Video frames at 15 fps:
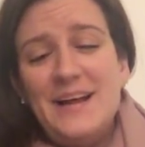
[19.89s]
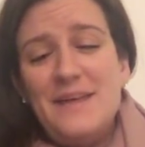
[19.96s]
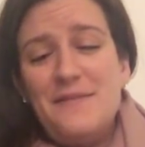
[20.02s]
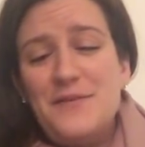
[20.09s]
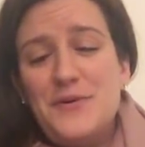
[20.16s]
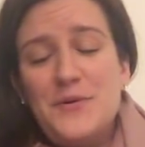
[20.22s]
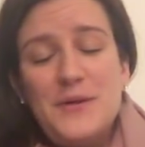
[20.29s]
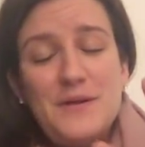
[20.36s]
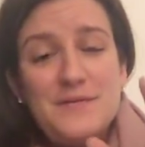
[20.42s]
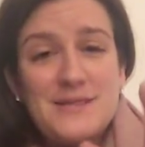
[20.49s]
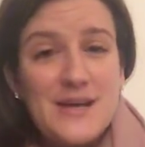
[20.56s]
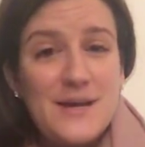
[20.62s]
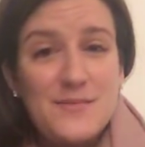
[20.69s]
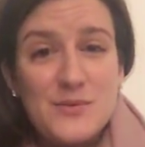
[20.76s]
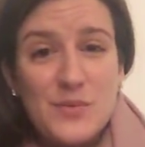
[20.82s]
If you don't have
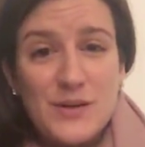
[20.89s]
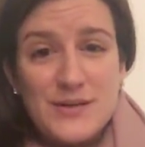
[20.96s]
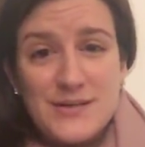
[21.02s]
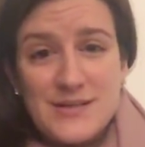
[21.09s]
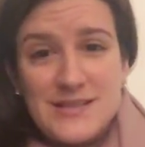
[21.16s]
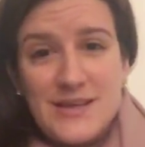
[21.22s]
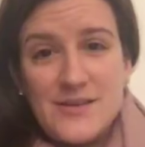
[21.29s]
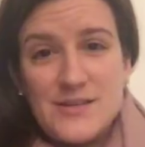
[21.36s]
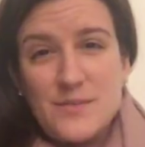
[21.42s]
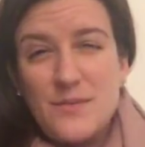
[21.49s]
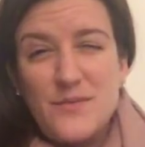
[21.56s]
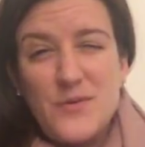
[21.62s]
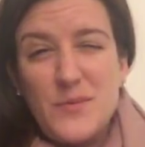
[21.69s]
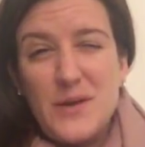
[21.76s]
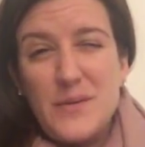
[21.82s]
time to watch this now, some
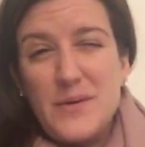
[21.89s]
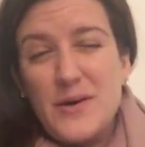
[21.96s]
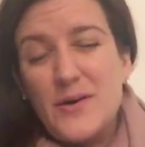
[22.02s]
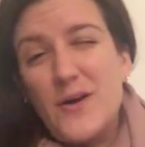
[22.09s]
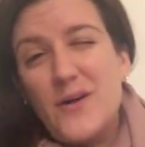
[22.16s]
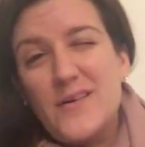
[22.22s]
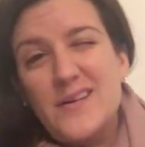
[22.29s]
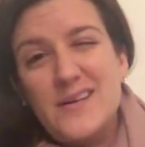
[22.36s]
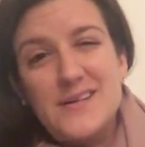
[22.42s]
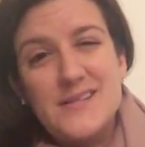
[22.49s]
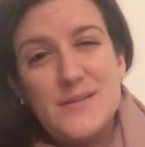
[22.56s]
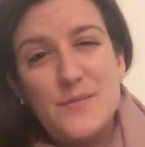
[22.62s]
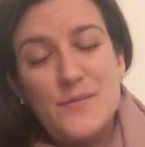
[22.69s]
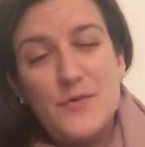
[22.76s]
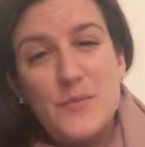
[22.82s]
of you may be on holiday,
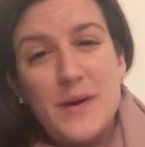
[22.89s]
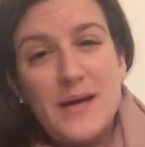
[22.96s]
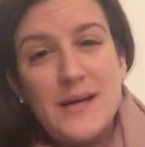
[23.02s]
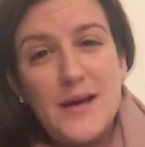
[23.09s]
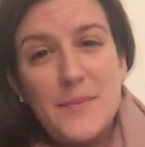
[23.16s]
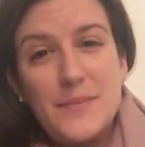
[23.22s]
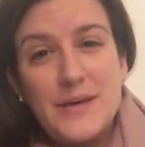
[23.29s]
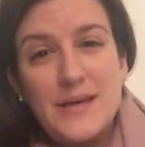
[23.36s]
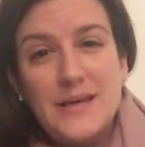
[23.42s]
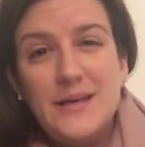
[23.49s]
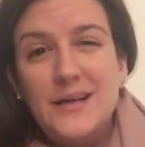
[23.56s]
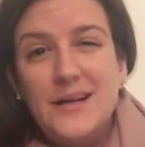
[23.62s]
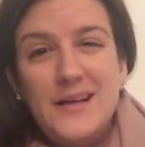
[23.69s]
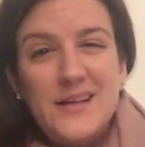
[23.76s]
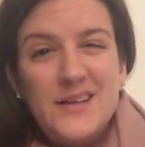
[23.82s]
some of you might not
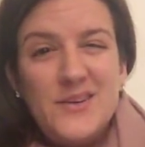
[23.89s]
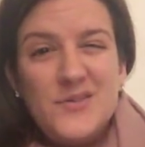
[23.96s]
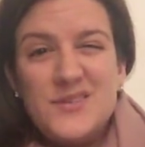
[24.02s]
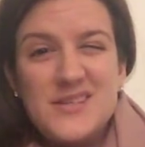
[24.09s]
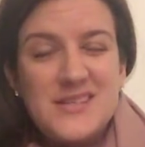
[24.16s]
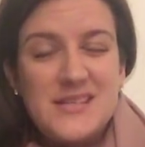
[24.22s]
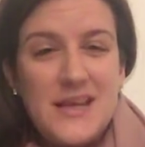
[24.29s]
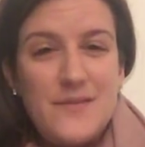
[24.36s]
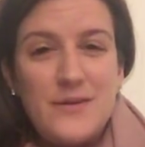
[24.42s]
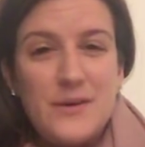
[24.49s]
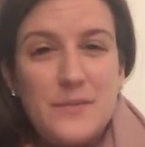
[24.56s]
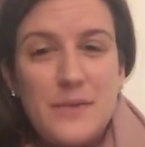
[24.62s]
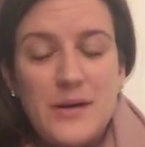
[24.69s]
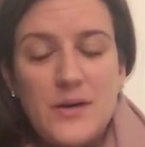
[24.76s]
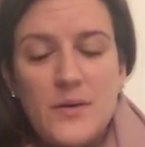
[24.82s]
be, just save
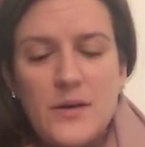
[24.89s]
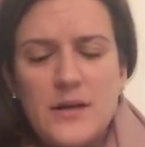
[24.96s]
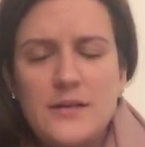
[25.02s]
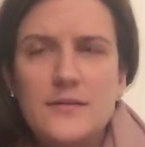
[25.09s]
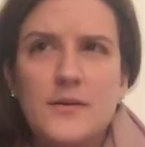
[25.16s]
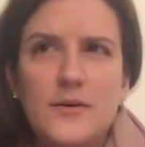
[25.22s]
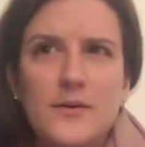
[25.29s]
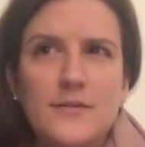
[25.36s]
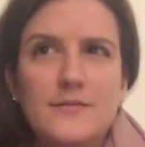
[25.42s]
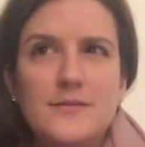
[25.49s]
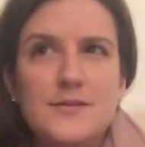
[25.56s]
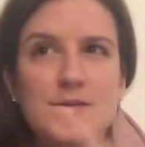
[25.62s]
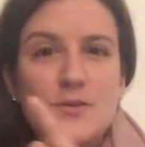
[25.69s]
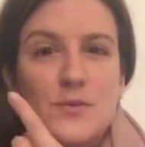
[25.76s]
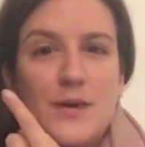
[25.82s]
it by going
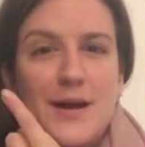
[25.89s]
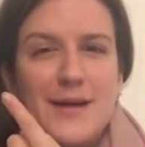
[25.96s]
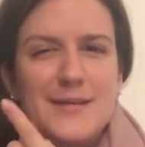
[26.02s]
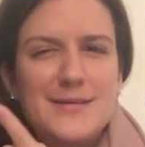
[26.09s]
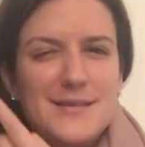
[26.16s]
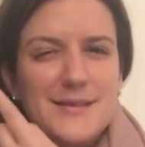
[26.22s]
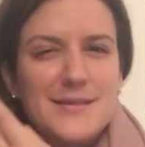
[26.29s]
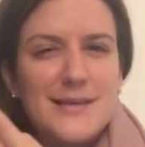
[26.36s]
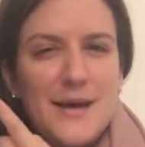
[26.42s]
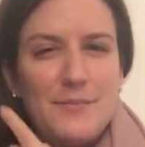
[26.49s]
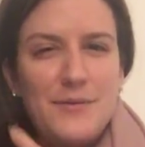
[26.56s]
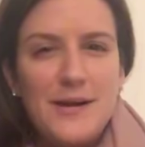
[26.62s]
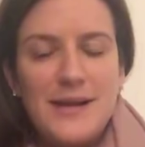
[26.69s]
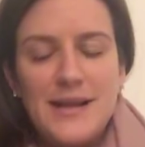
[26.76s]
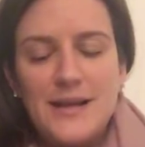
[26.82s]
to the
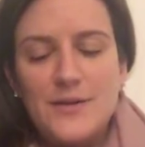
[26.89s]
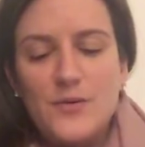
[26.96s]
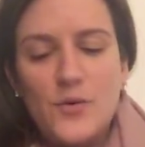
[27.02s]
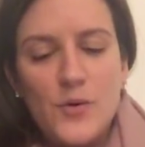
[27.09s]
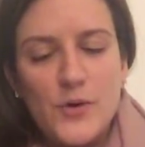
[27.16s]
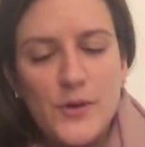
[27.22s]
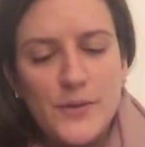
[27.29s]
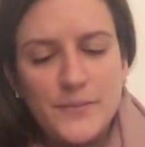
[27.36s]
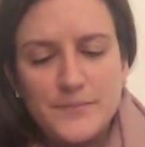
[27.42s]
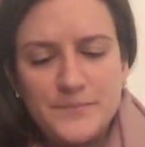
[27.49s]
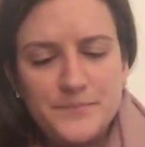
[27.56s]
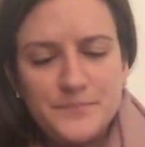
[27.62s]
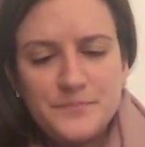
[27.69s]
top right hand corner.